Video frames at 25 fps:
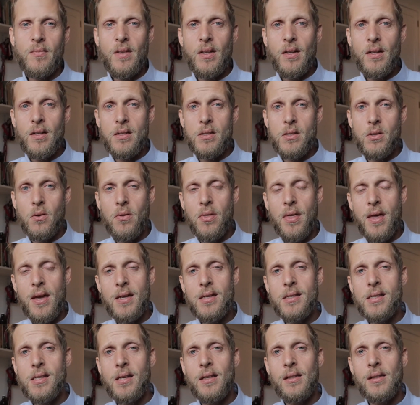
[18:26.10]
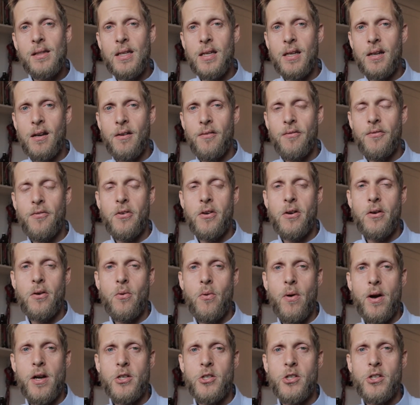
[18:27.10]
So thanks, Lena, for your
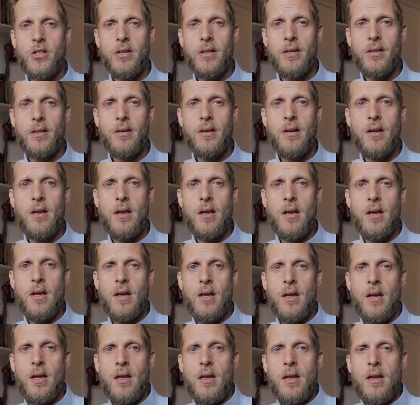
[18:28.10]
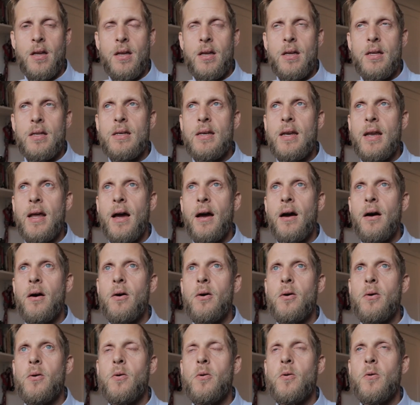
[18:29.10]
question.
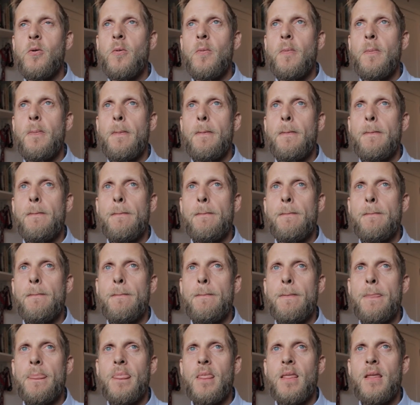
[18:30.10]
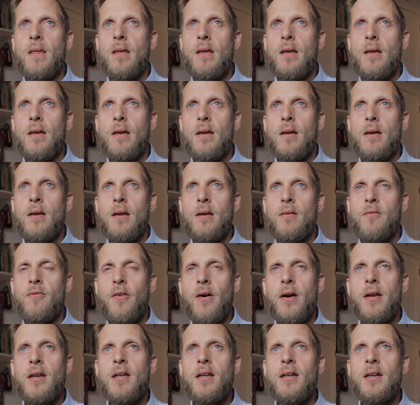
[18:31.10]
Now,
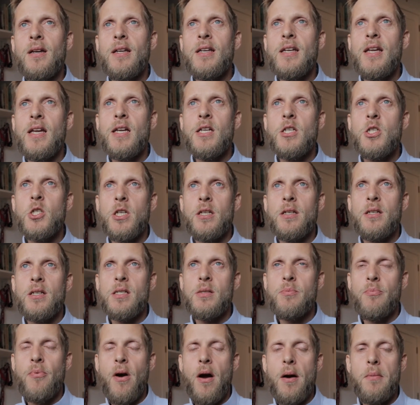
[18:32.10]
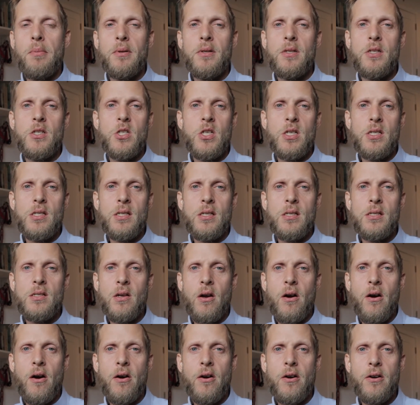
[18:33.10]
finding an agent is probably just as
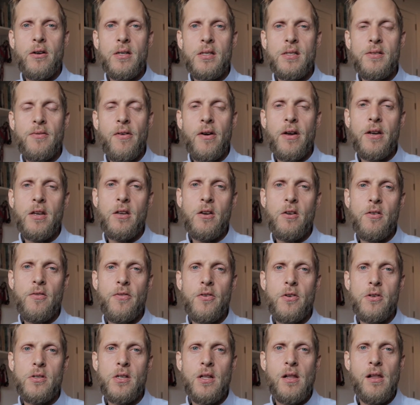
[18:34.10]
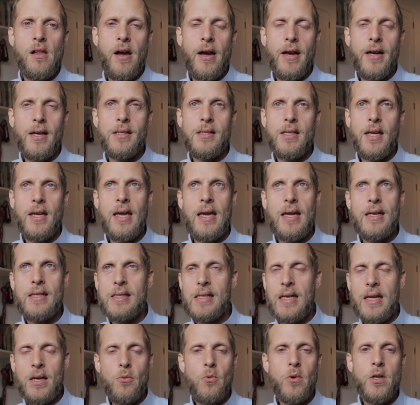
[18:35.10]
hard as finding your first clients. I can't
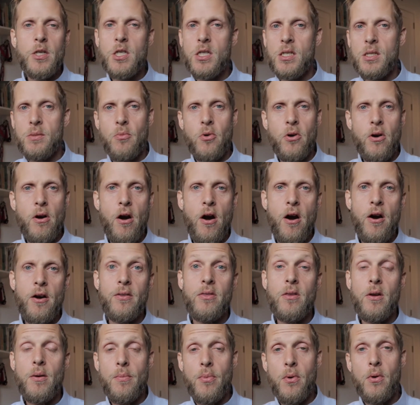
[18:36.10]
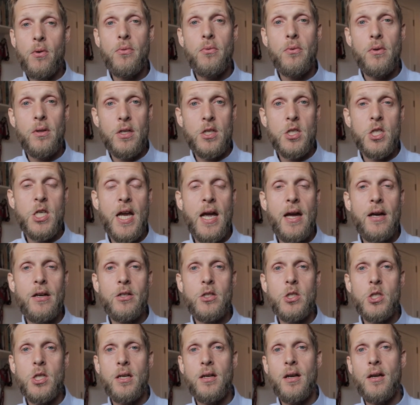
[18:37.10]
say which is more hard. They're both really
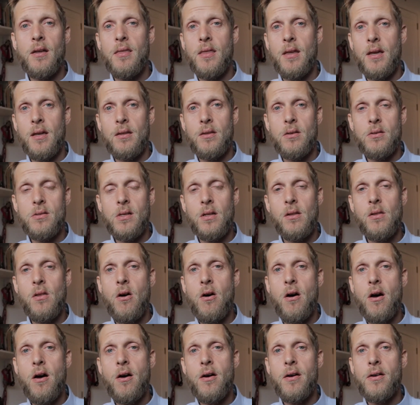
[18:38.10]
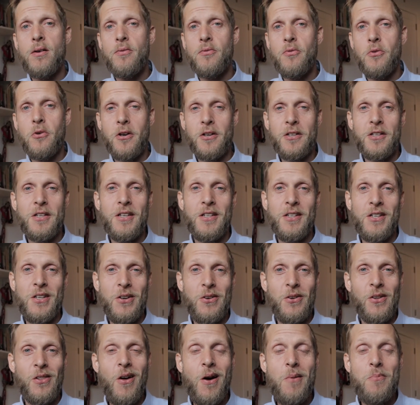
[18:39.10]
challenging. I think there's a lot of work to do,
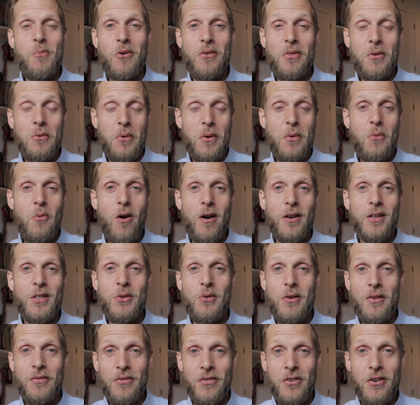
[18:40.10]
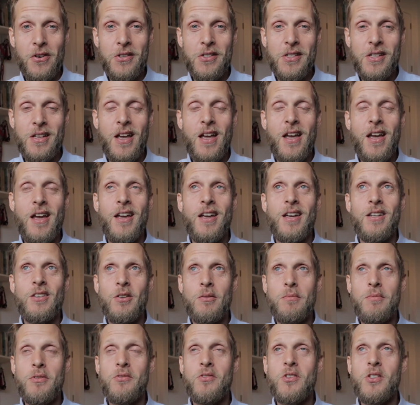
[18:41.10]
a lot more than we want to at first, in
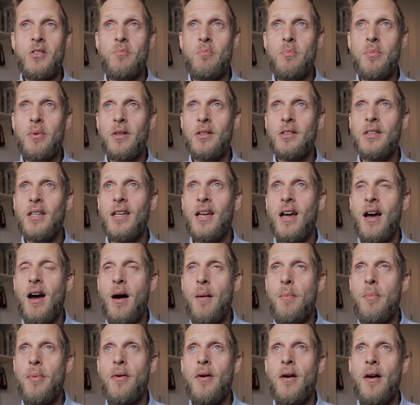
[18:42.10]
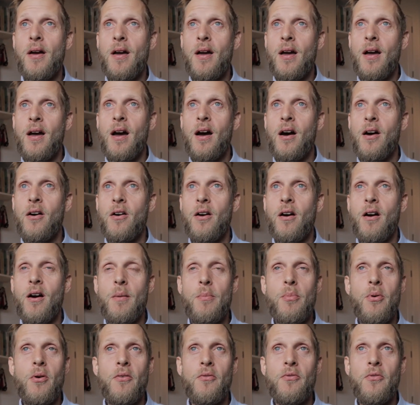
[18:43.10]
terms of just building up our
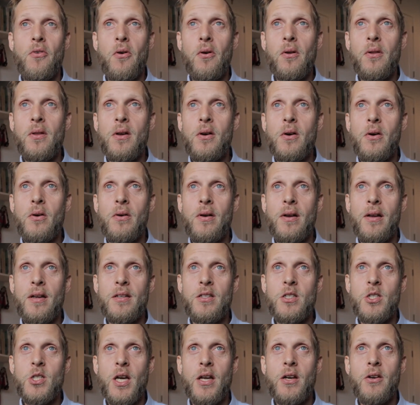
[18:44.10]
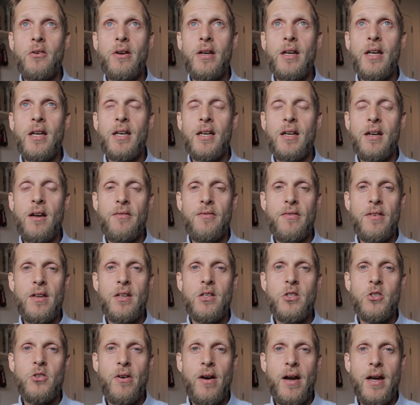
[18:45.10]
portfolio and generating enough
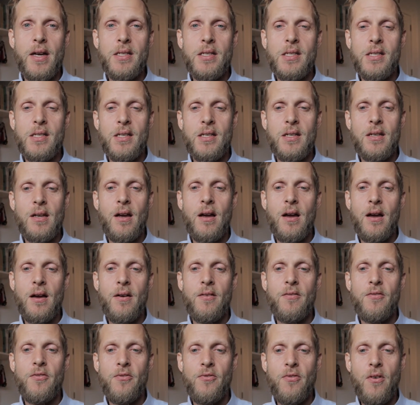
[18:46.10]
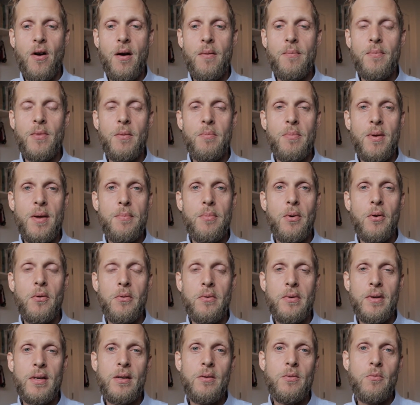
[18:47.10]
interest from the people
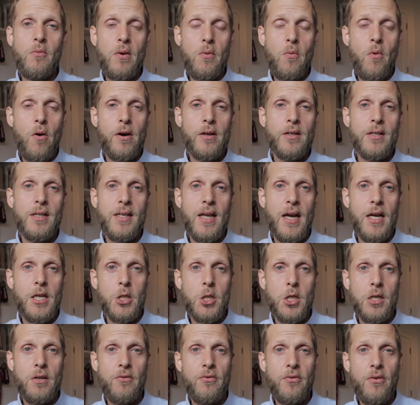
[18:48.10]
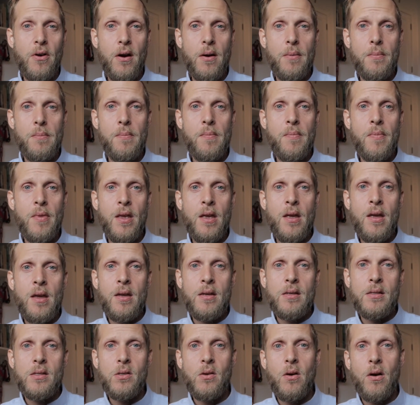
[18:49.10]
we want attention from.
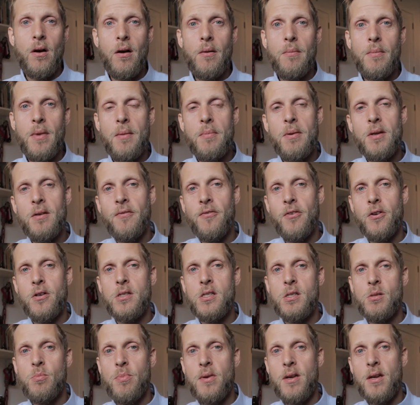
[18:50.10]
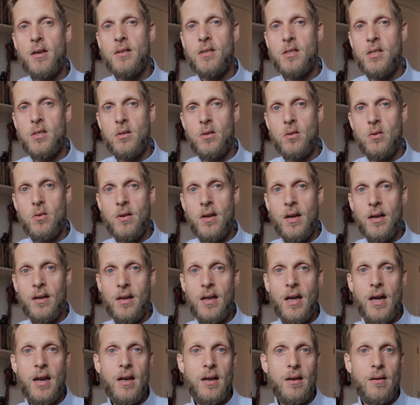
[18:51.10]
So I'll maybe first speak to
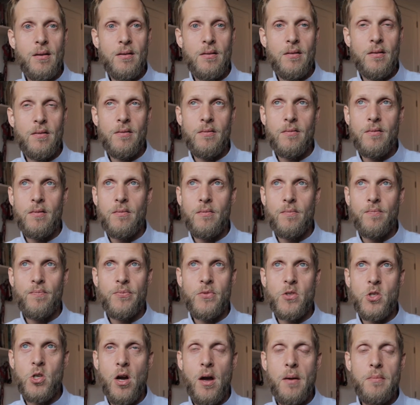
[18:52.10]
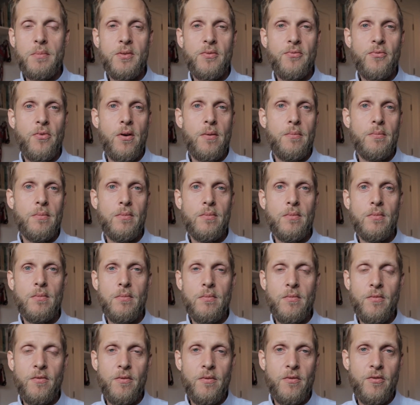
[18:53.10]
getting jobs from
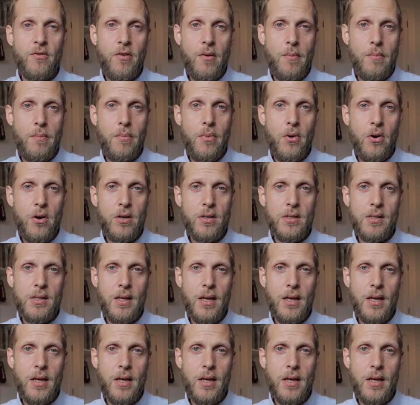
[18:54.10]
books.